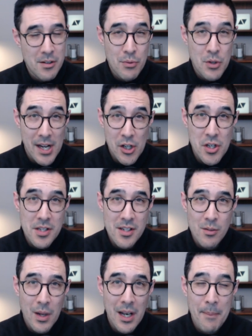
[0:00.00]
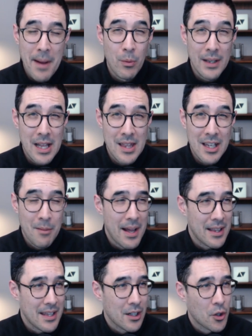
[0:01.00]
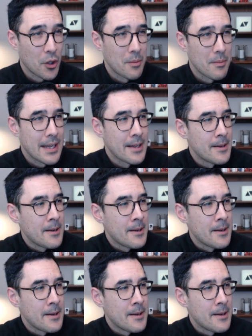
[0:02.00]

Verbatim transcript: projections as well about what they think about the economy.